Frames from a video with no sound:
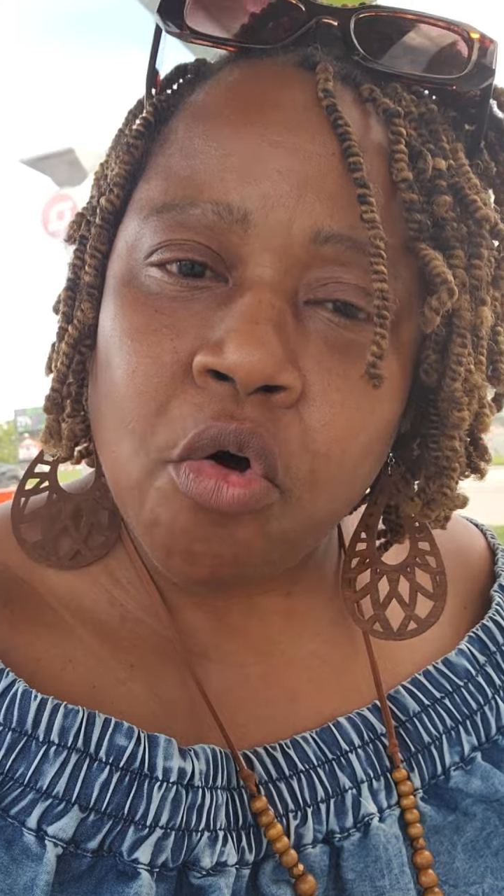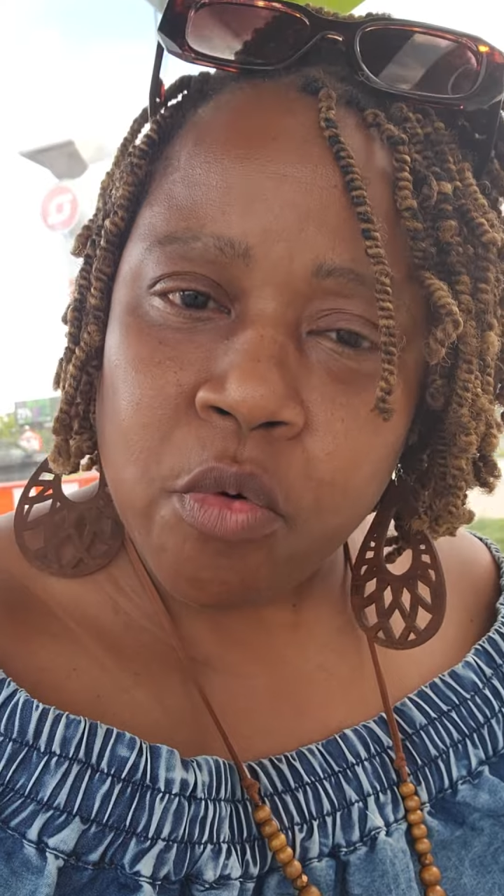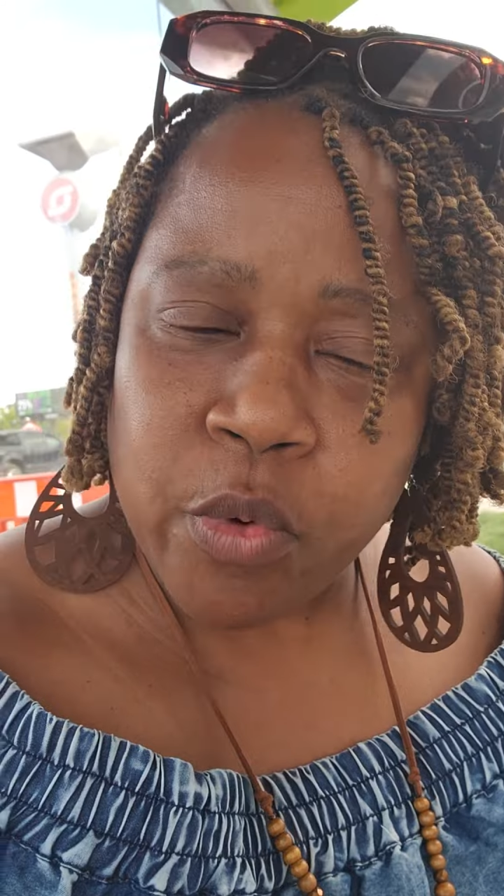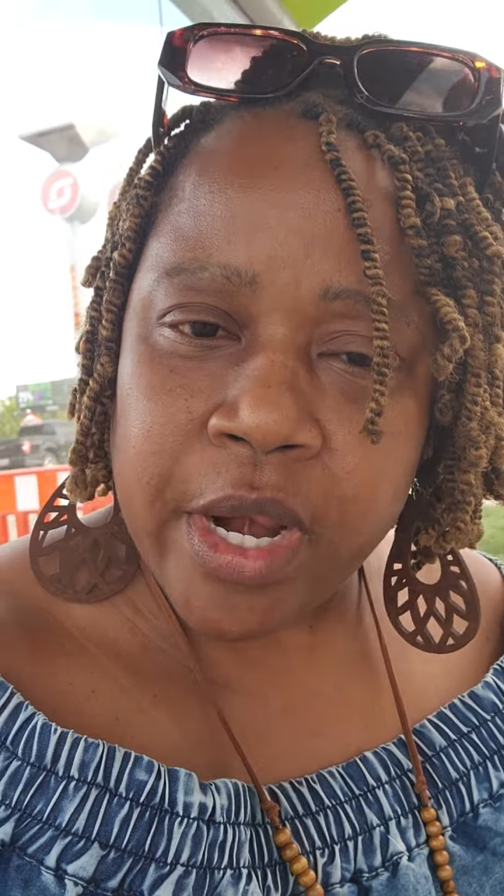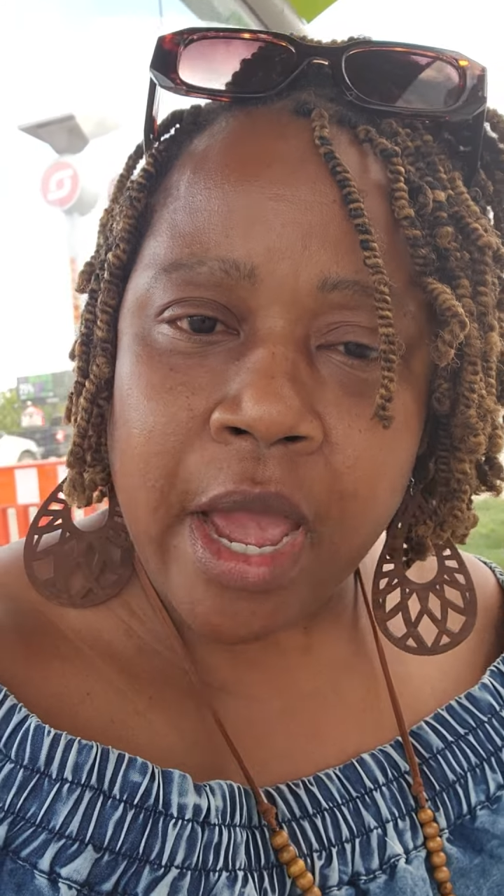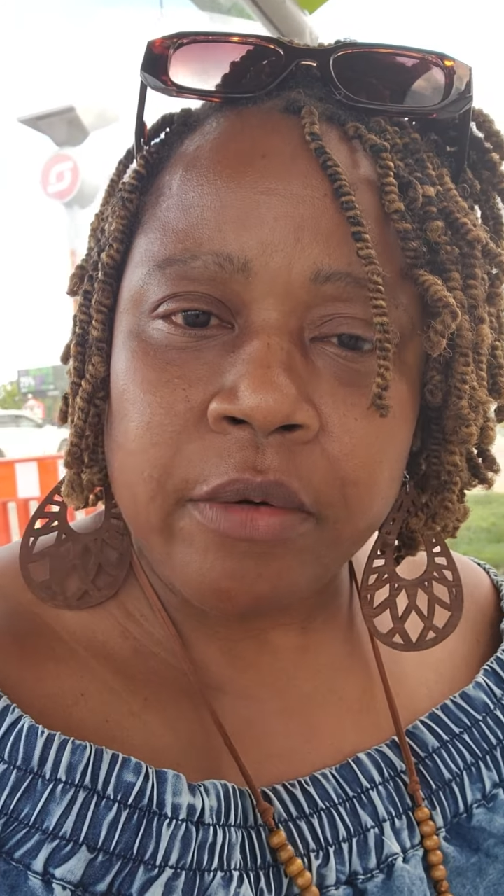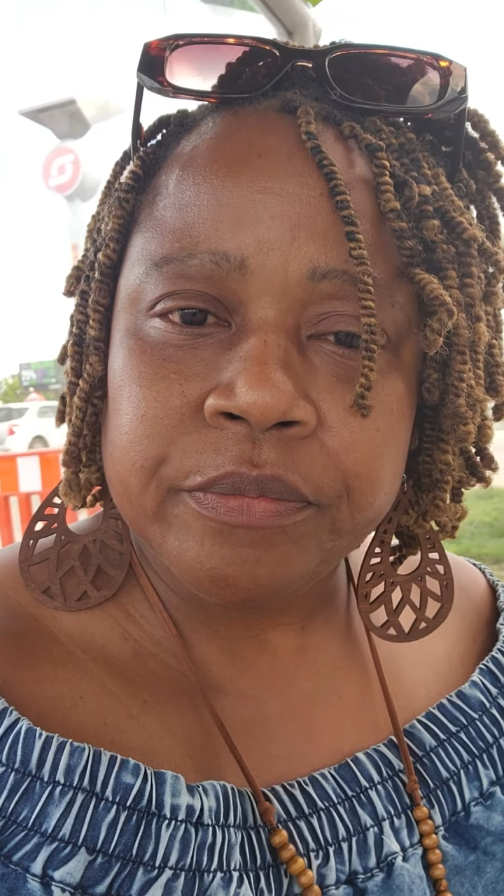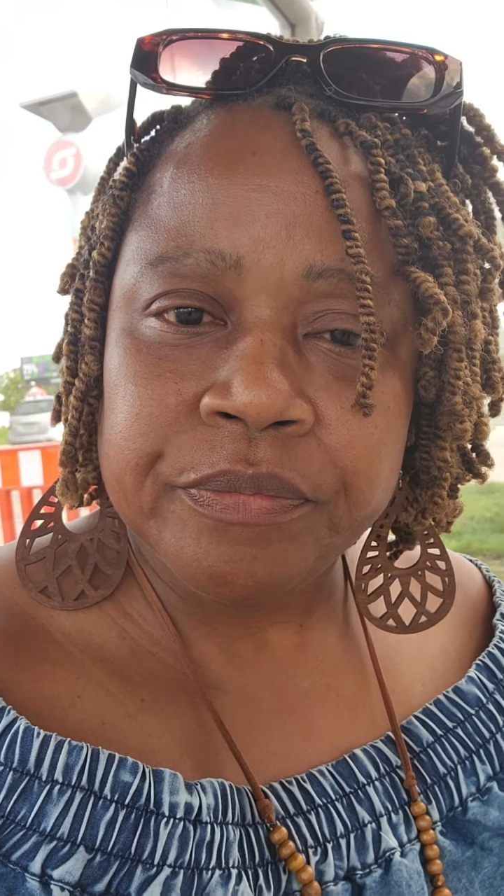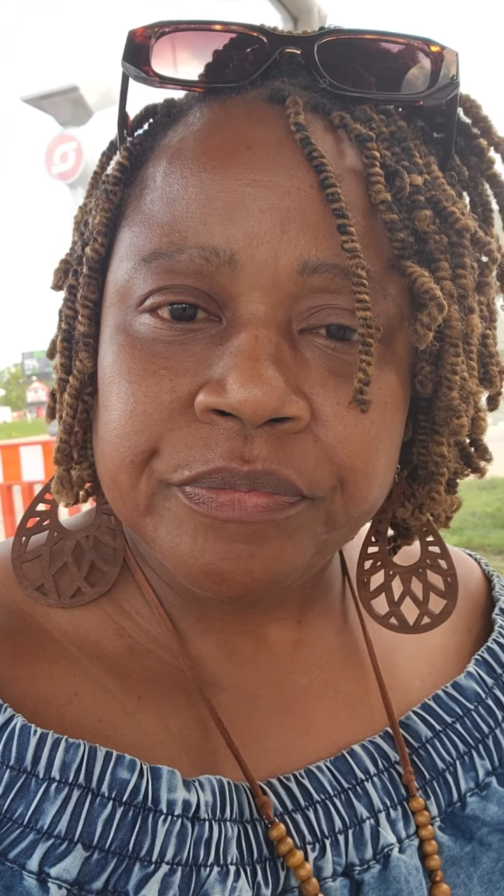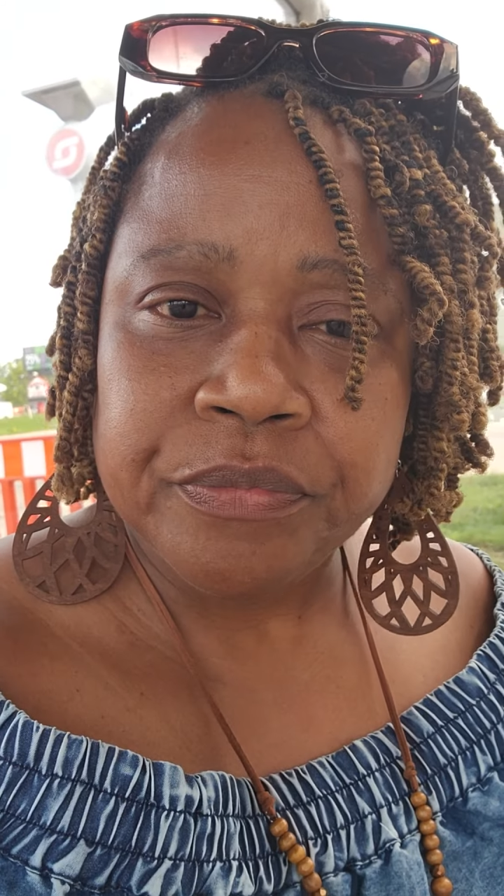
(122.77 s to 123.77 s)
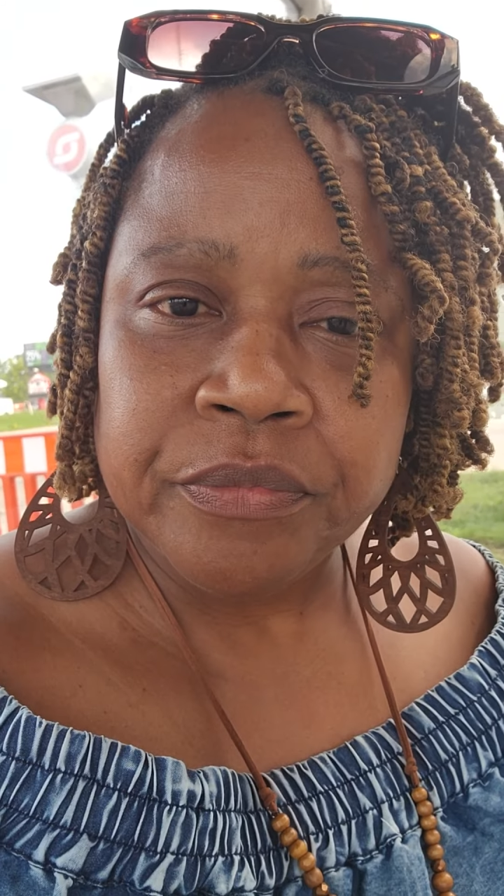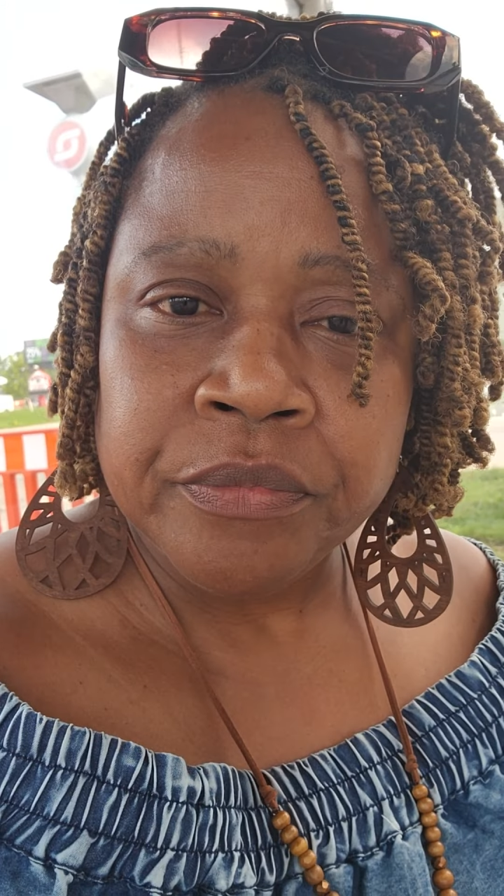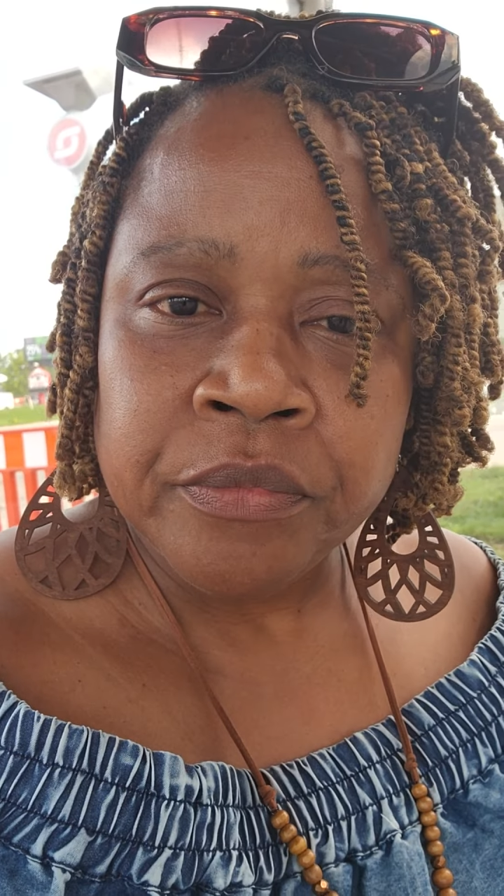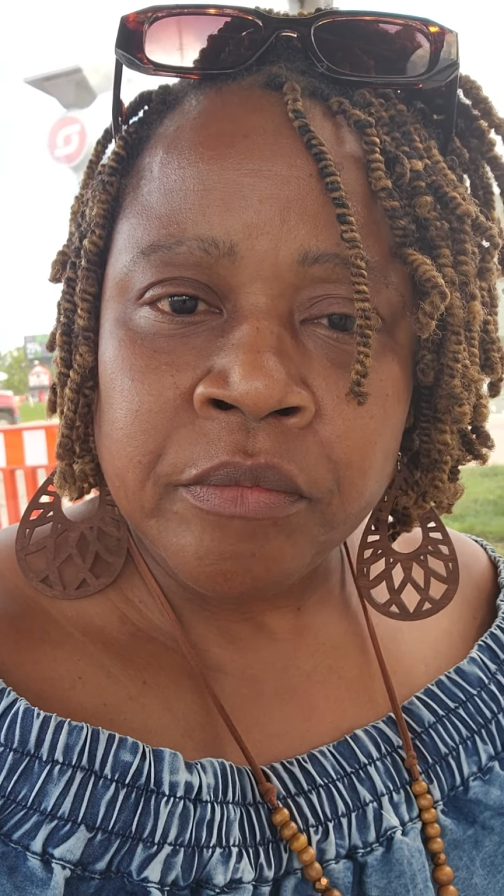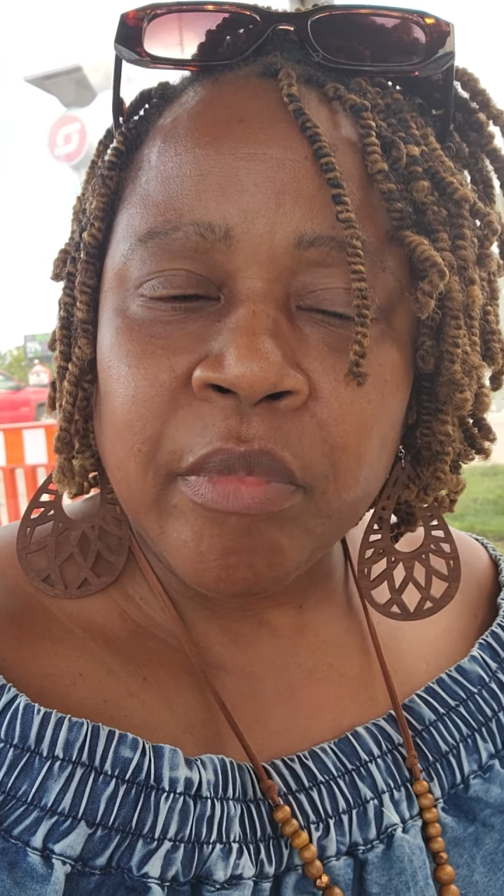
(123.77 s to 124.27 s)
know it went out.
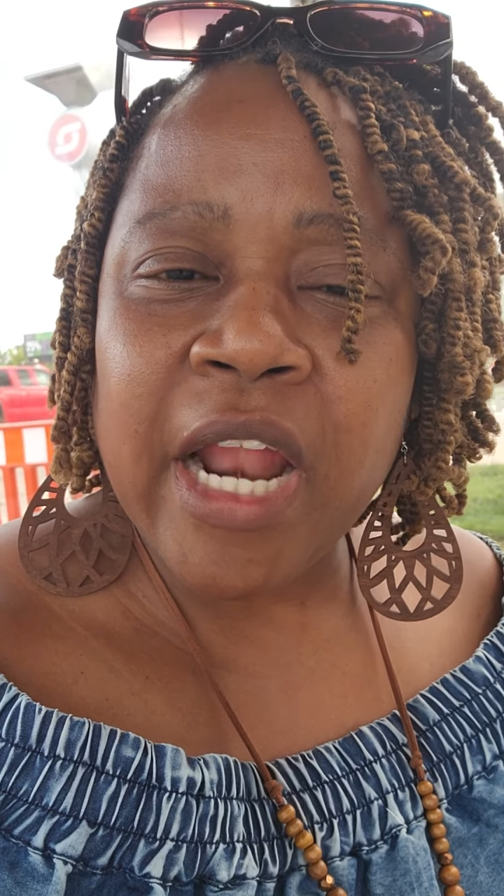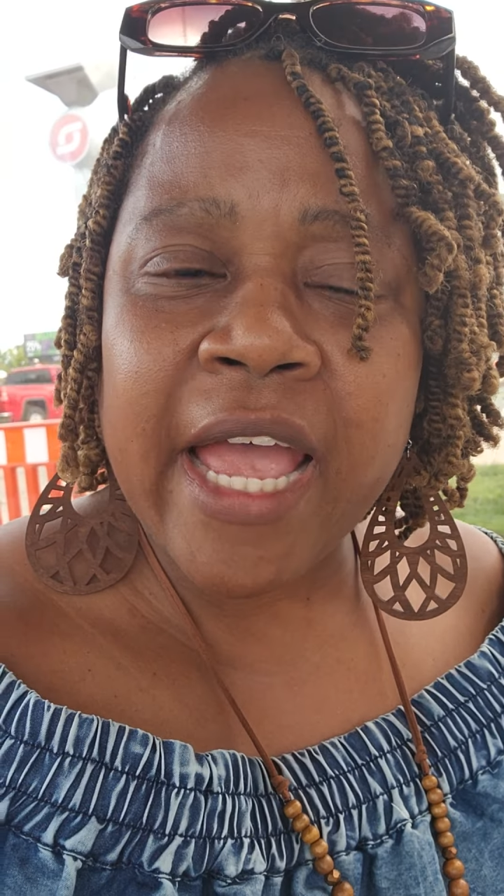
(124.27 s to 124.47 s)
But